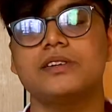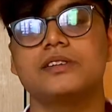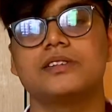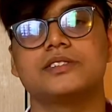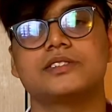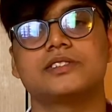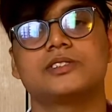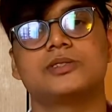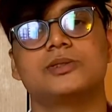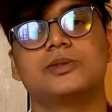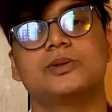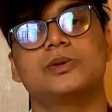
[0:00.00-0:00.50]

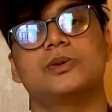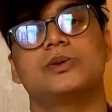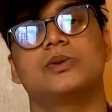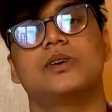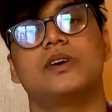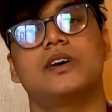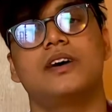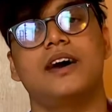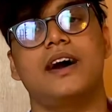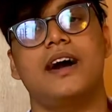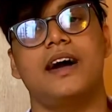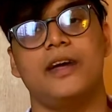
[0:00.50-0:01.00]
So
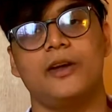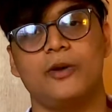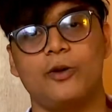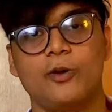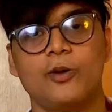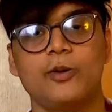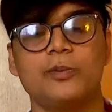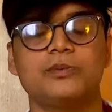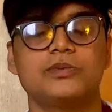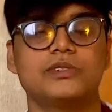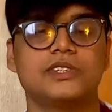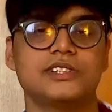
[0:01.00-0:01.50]
I
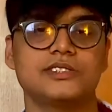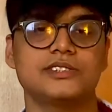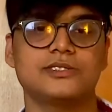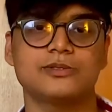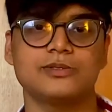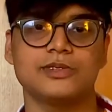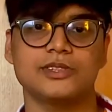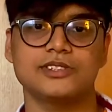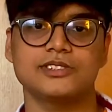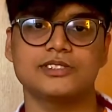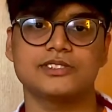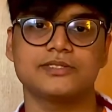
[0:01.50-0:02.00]
hope this
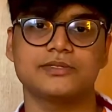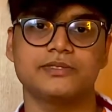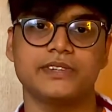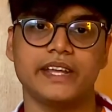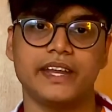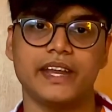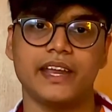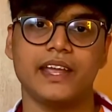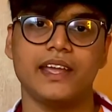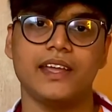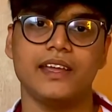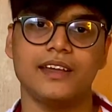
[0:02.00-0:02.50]
was
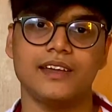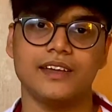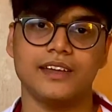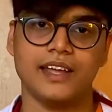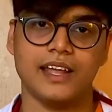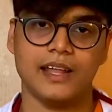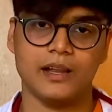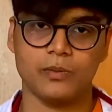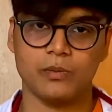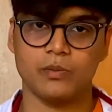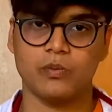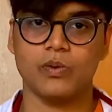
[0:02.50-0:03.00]
very
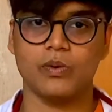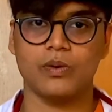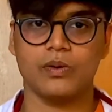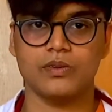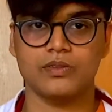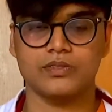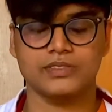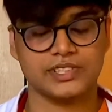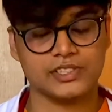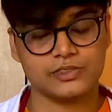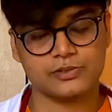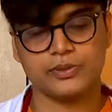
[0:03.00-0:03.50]
helpful.
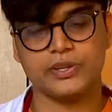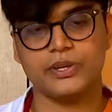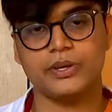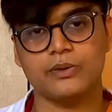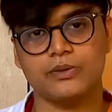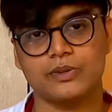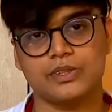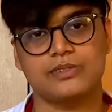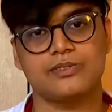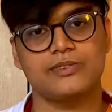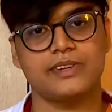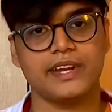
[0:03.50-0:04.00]
This video
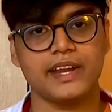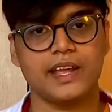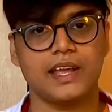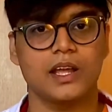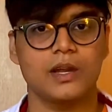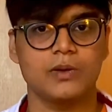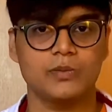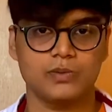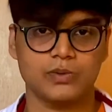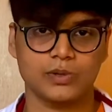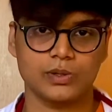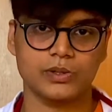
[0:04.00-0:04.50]
was very
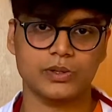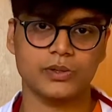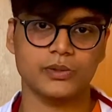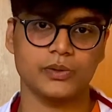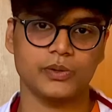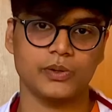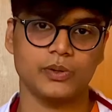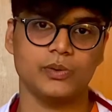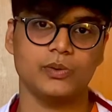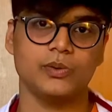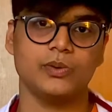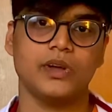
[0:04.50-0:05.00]
helpful to
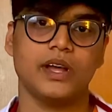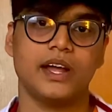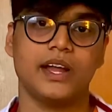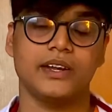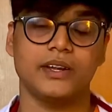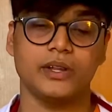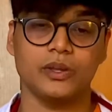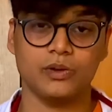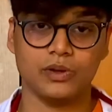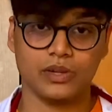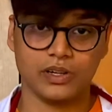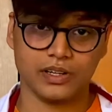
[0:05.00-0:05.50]
you and
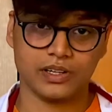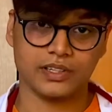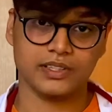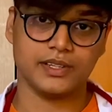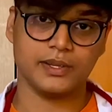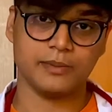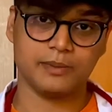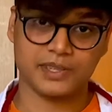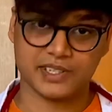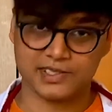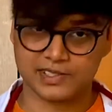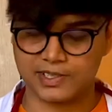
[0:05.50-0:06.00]
you learned the
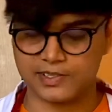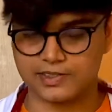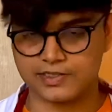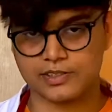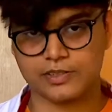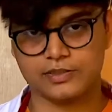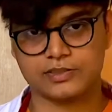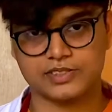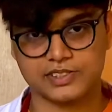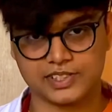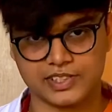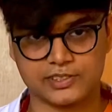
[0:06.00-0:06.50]
basics of
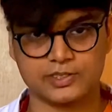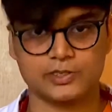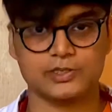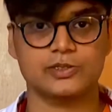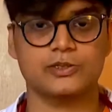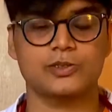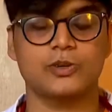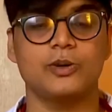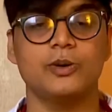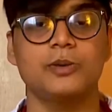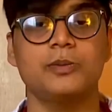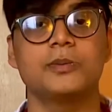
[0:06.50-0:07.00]

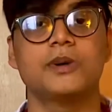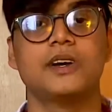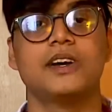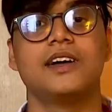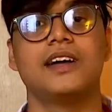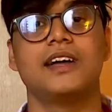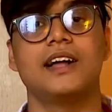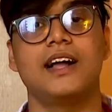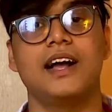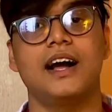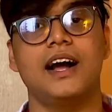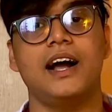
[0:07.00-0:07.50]
stethoscope.
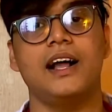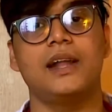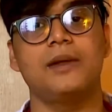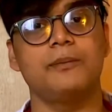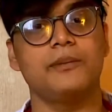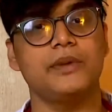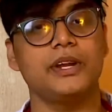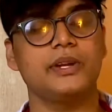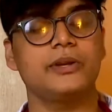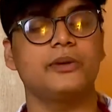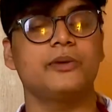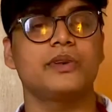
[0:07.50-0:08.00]
I'll
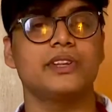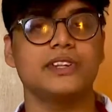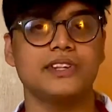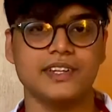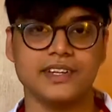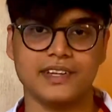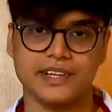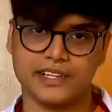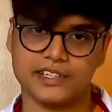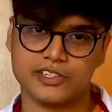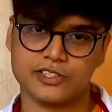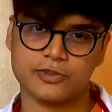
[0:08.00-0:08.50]
meet you in the
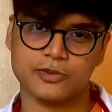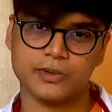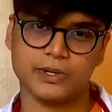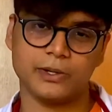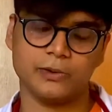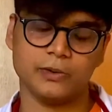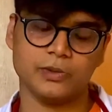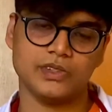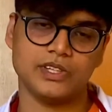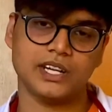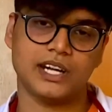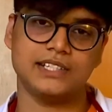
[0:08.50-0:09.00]
next
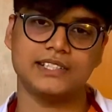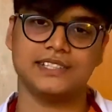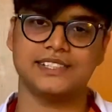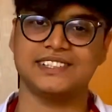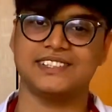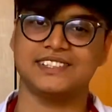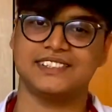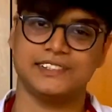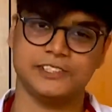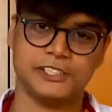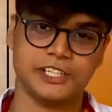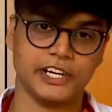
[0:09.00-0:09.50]
video, that is
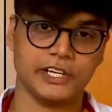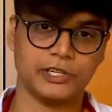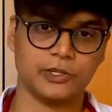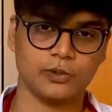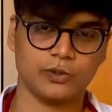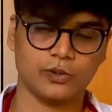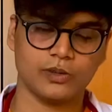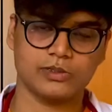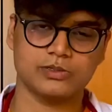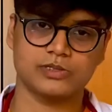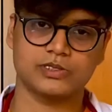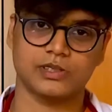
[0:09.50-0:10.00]
day 2
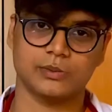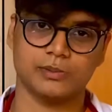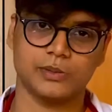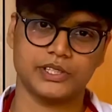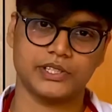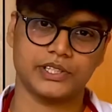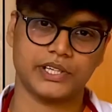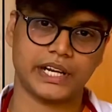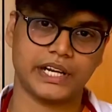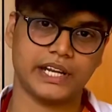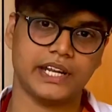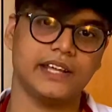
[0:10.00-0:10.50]
of summer
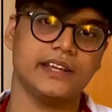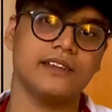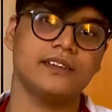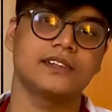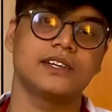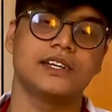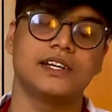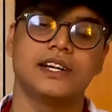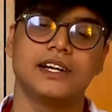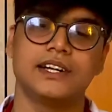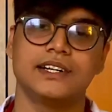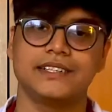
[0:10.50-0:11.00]
training.
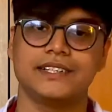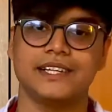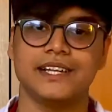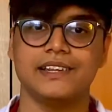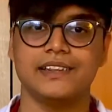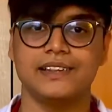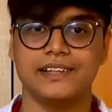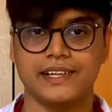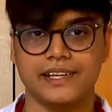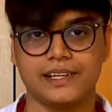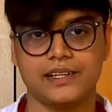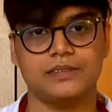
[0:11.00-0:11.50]
Till
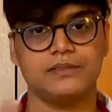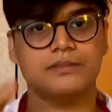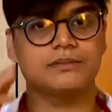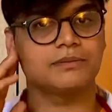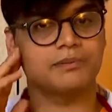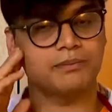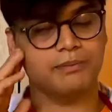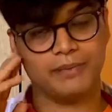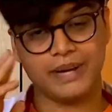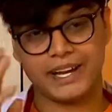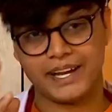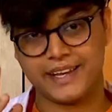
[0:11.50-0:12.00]
then,
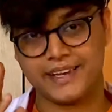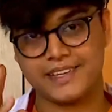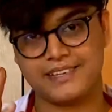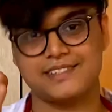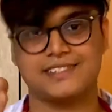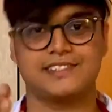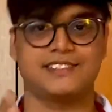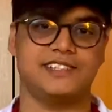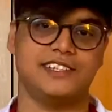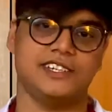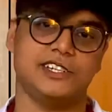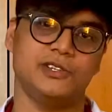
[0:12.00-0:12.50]
bye,
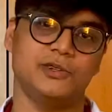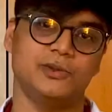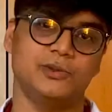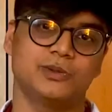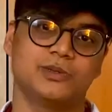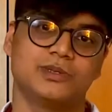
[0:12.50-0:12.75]
see you.